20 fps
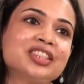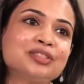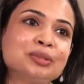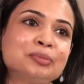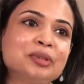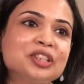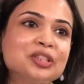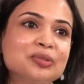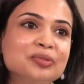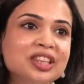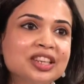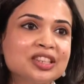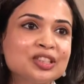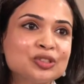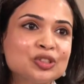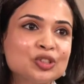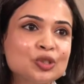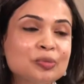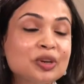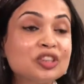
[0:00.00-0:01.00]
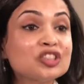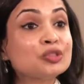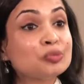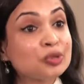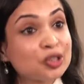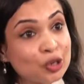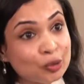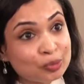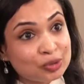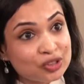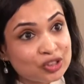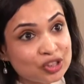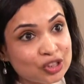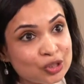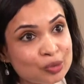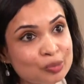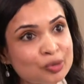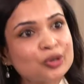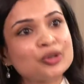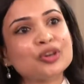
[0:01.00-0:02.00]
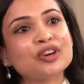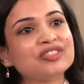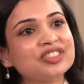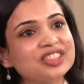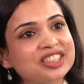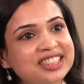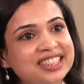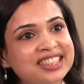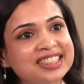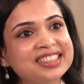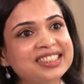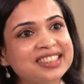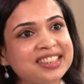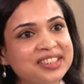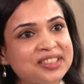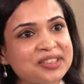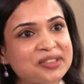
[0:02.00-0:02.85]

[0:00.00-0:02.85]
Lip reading: David Beckham. Thank you so much, and we hope to see you more often in India